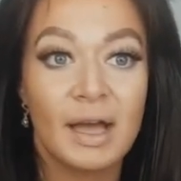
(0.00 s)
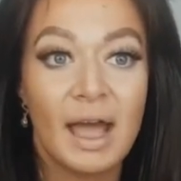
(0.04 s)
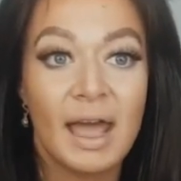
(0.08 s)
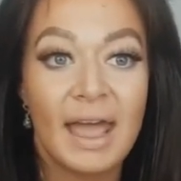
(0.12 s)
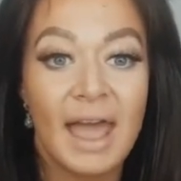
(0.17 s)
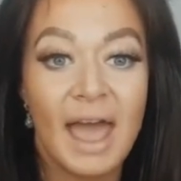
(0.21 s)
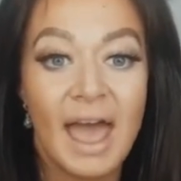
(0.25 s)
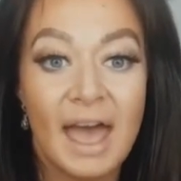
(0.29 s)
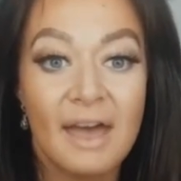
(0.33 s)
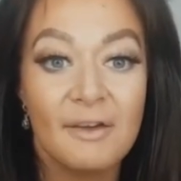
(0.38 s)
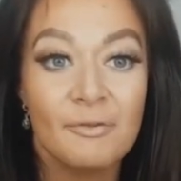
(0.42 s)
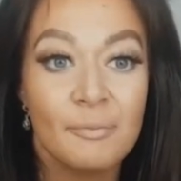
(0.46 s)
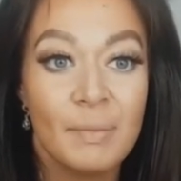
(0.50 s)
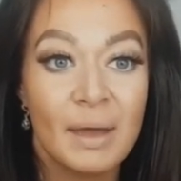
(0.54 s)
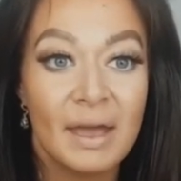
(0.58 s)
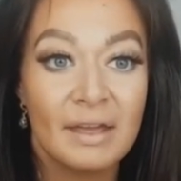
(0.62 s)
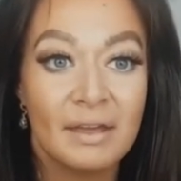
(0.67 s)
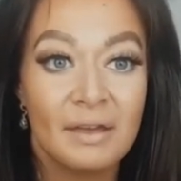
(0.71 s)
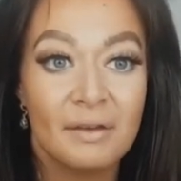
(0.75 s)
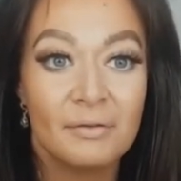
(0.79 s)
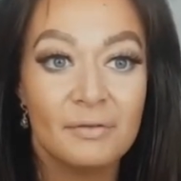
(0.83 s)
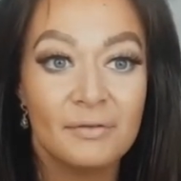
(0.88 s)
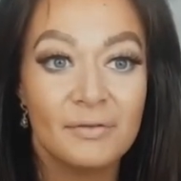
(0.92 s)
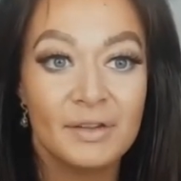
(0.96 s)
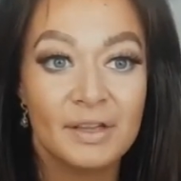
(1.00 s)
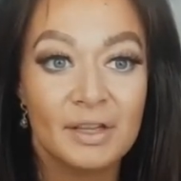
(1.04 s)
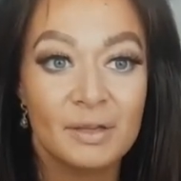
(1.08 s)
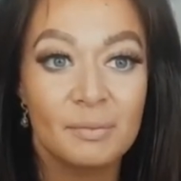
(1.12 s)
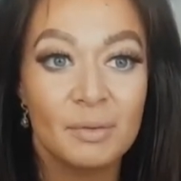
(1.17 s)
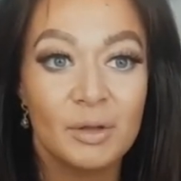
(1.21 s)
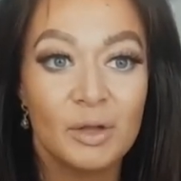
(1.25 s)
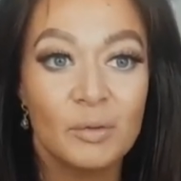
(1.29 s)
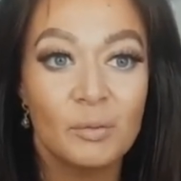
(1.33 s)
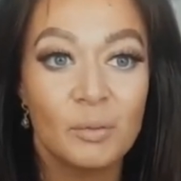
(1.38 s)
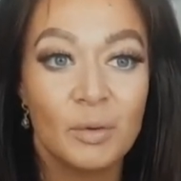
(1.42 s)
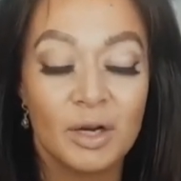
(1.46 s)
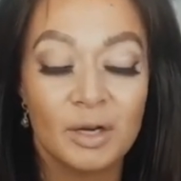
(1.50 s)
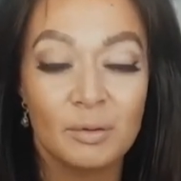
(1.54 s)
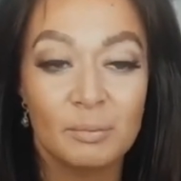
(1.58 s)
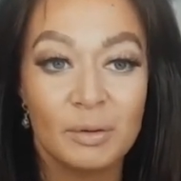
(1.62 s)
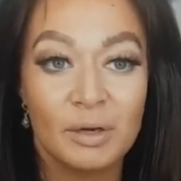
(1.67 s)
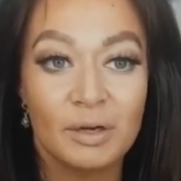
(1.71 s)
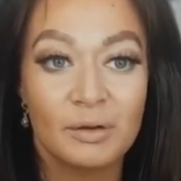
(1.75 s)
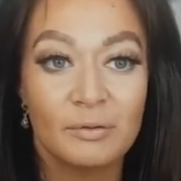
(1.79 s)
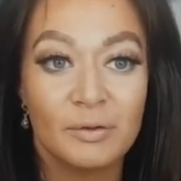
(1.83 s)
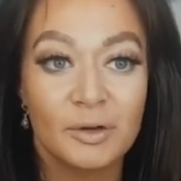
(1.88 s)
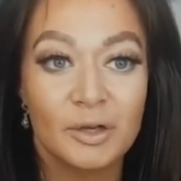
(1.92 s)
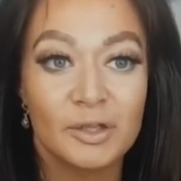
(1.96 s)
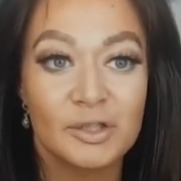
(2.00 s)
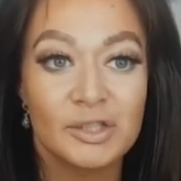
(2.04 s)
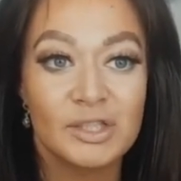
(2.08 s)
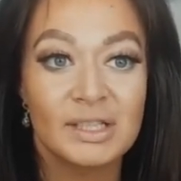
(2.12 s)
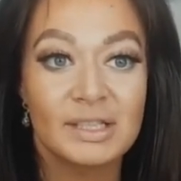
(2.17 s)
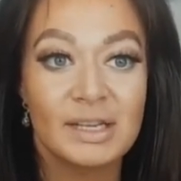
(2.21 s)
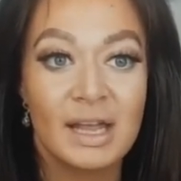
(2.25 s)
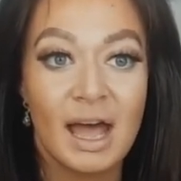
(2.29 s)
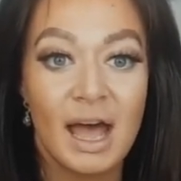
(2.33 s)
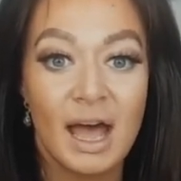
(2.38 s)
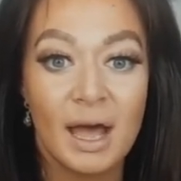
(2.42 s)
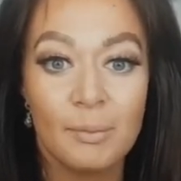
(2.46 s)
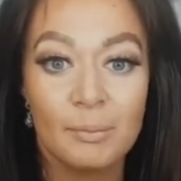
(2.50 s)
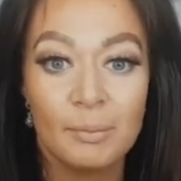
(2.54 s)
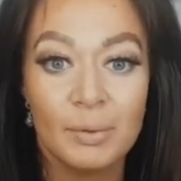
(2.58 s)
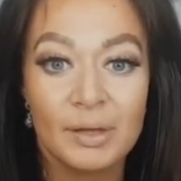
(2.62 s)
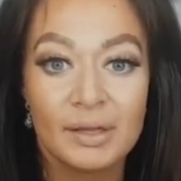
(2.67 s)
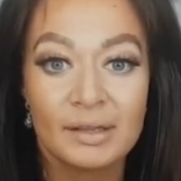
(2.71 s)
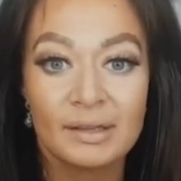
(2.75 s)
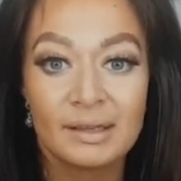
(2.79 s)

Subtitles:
I have my fillable workbook version up.